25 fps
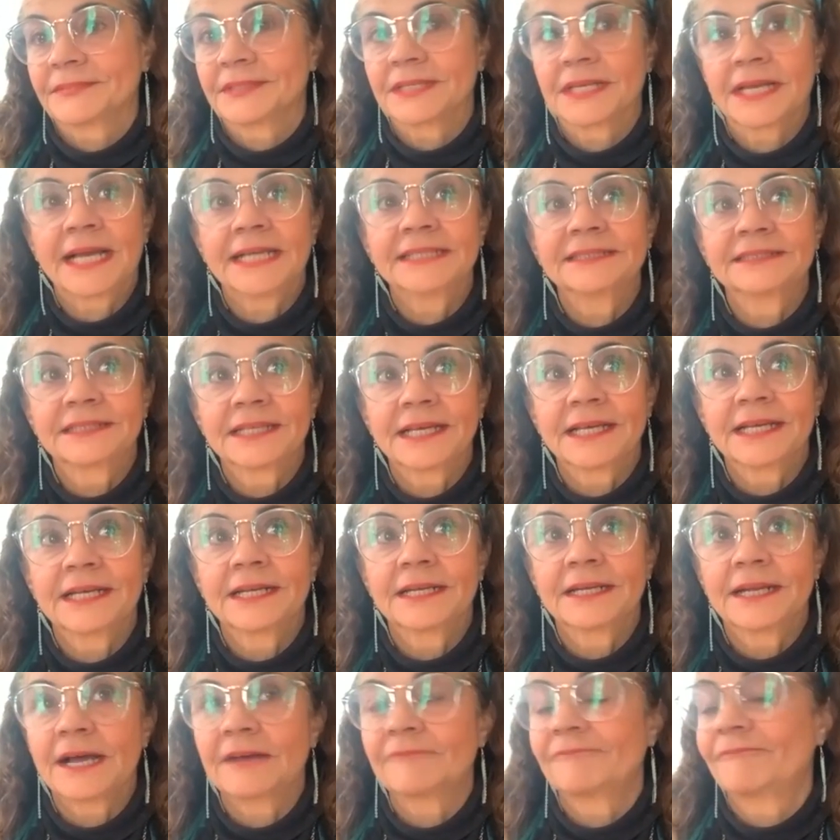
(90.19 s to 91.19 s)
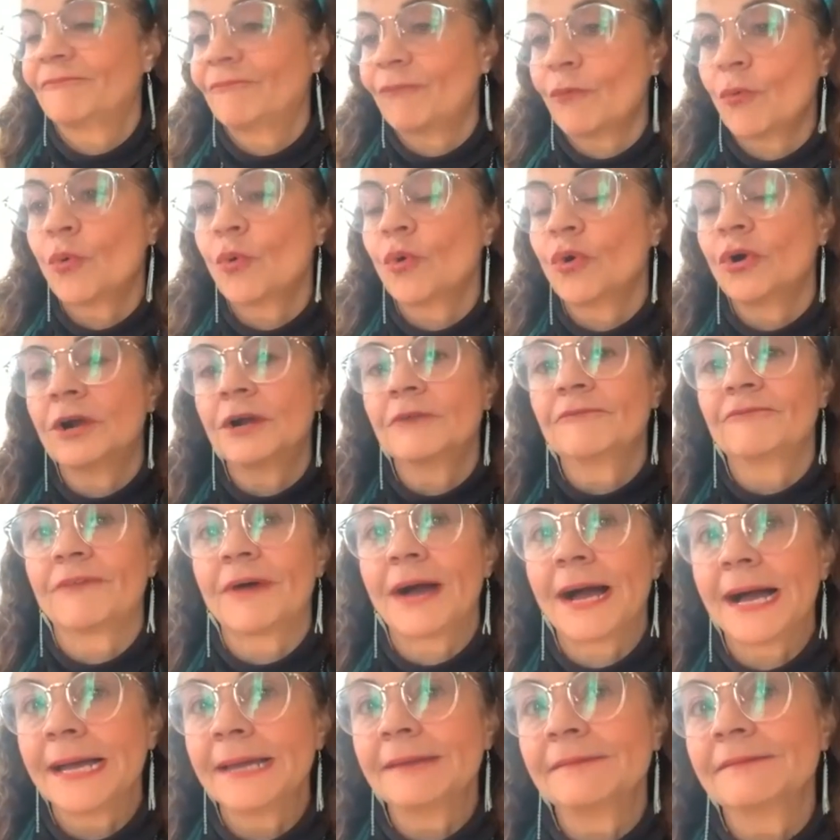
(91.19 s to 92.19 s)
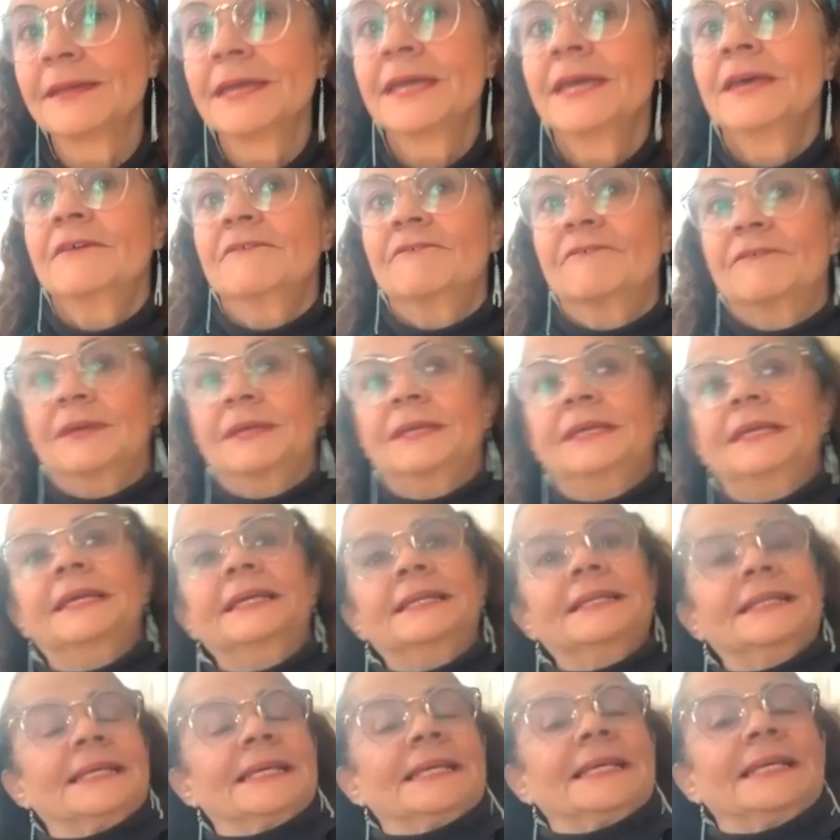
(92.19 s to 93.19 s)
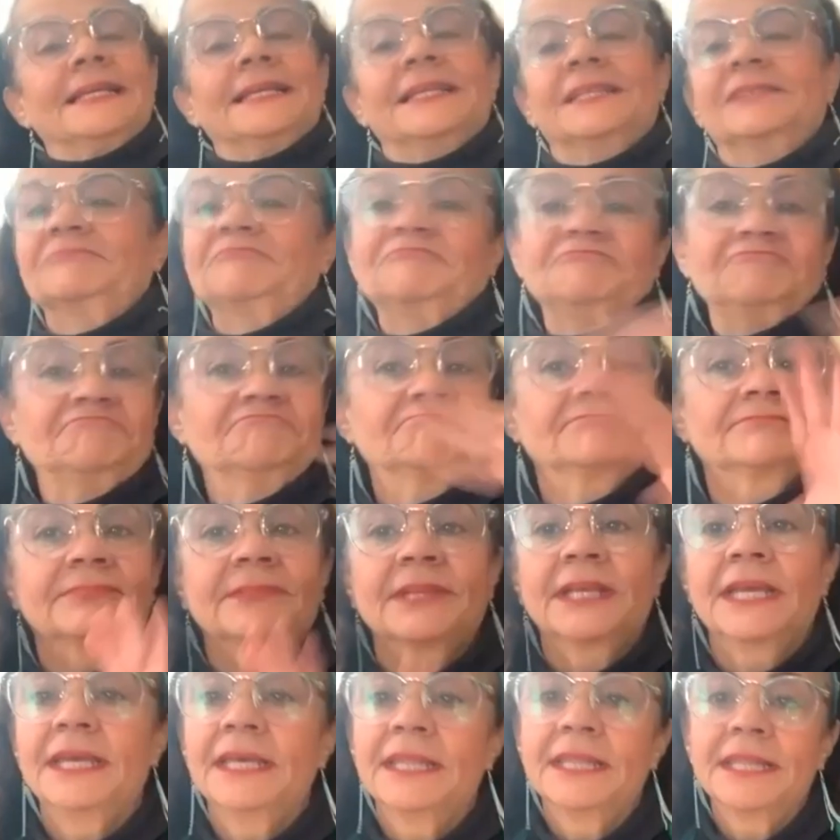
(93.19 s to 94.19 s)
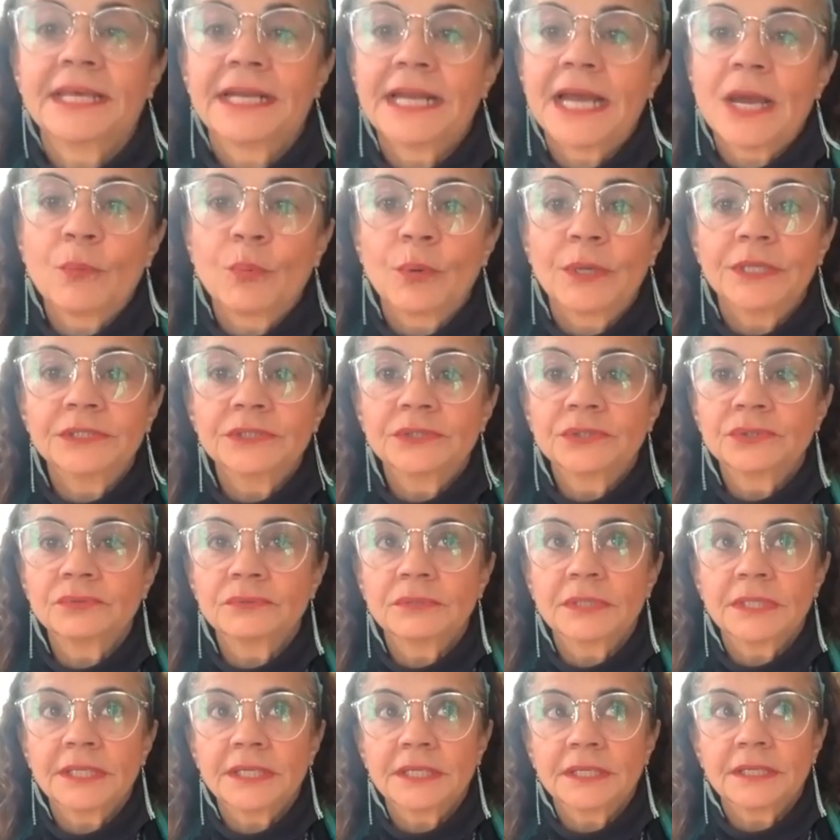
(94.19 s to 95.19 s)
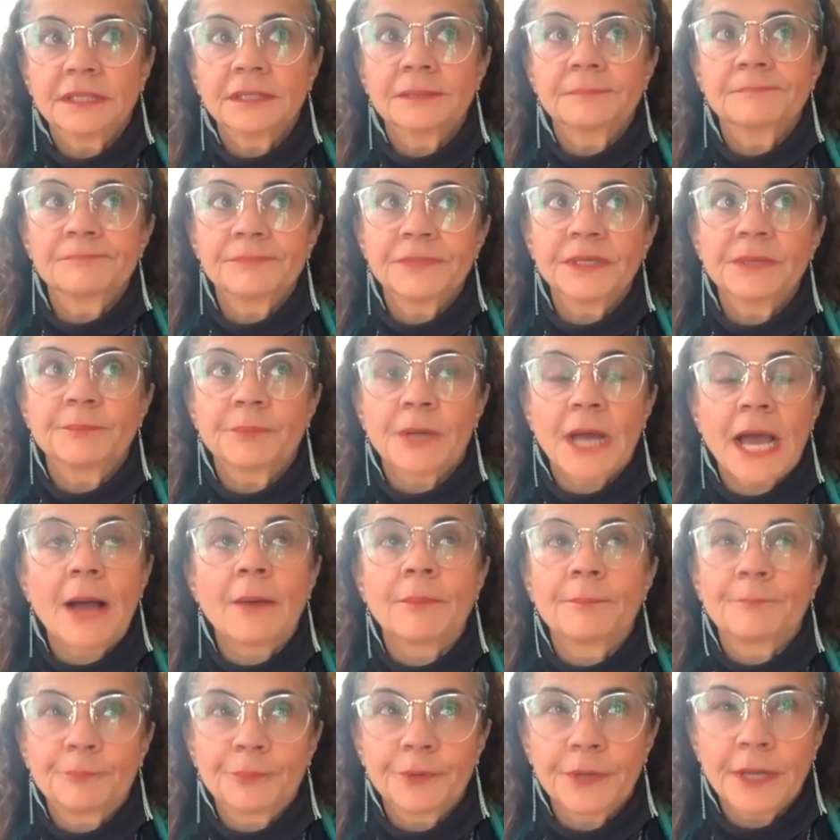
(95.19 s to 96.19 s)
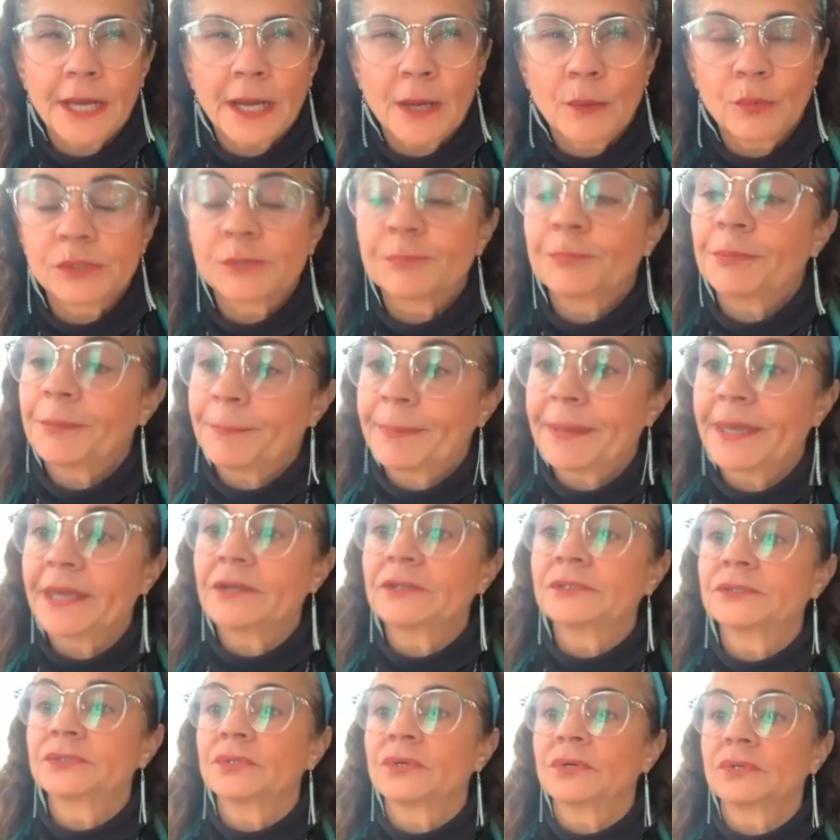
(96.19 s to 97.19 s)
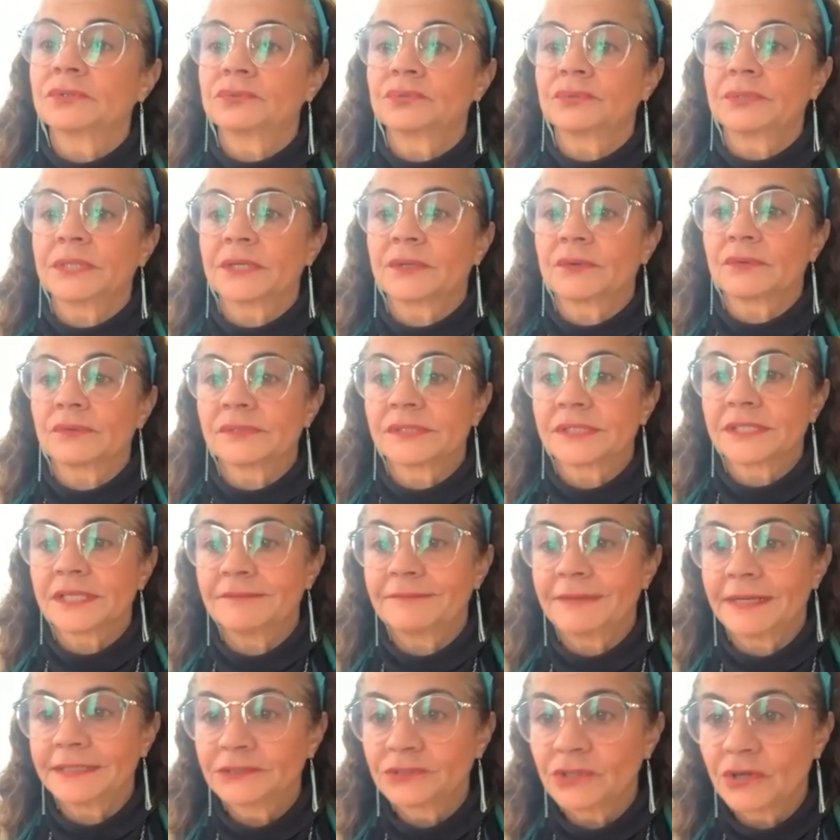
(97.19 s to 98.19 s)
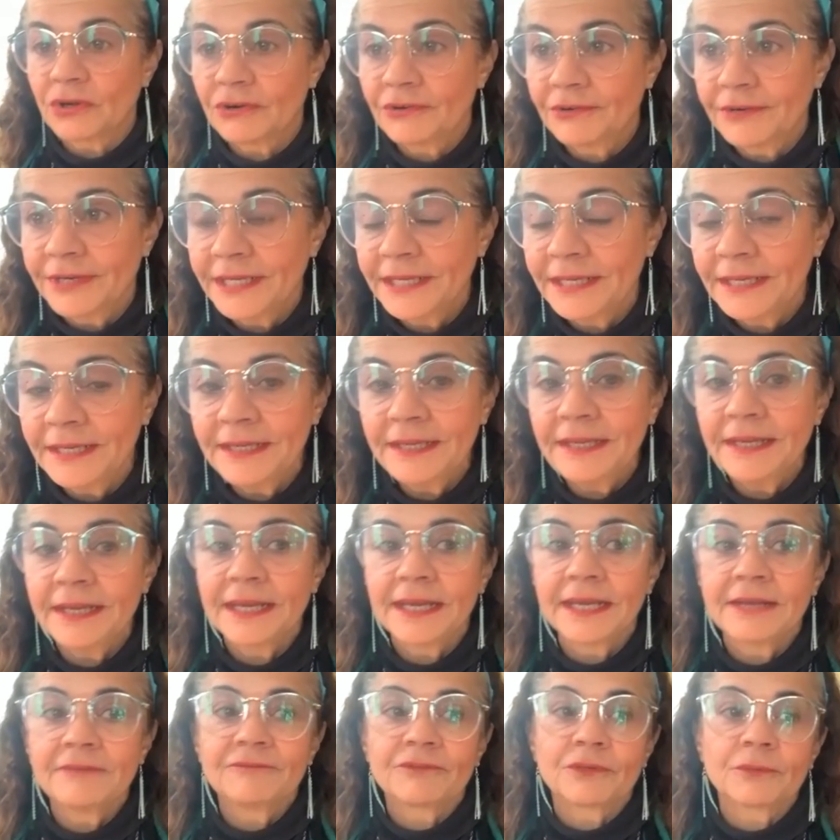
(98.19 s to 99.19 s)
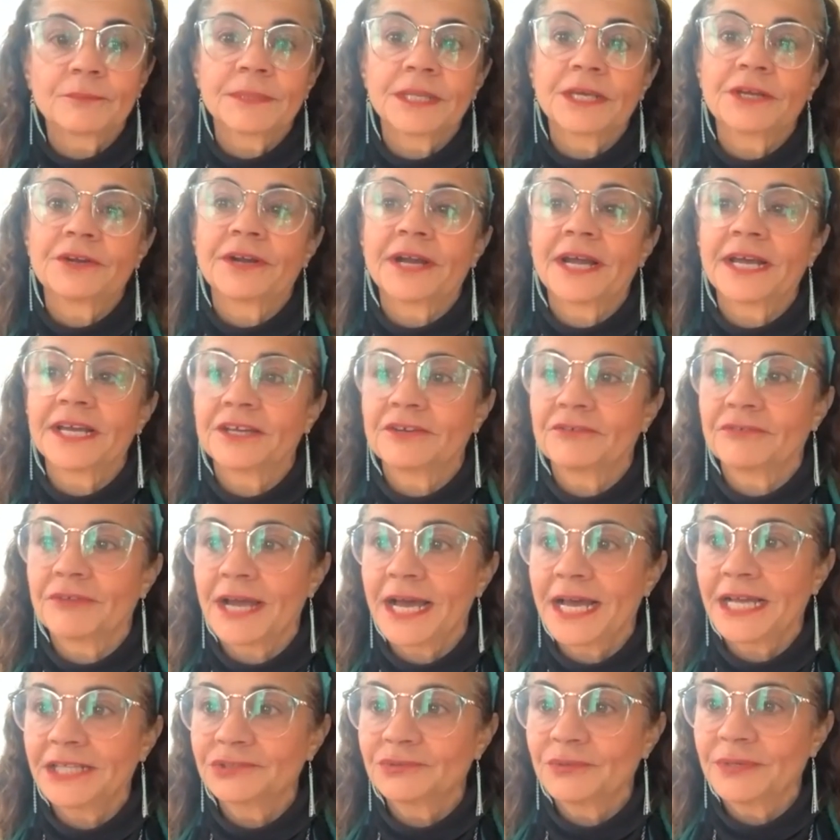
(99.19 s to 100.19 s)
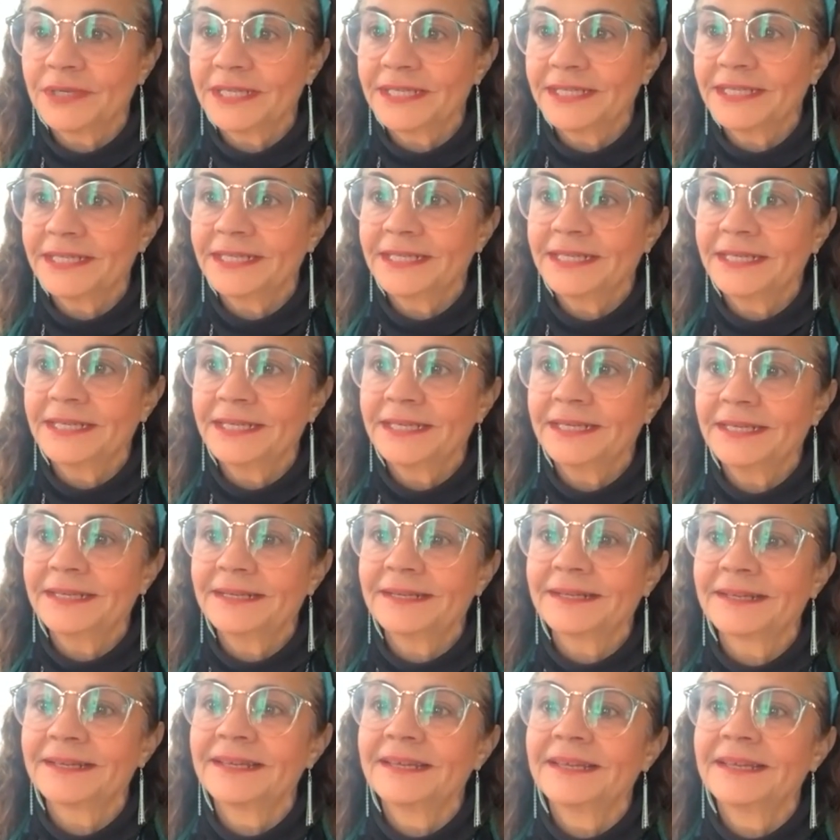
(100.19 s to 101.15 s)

I started at four or five. And then I went to the, I was prepared to go to the conservatory. And from there, I graduated.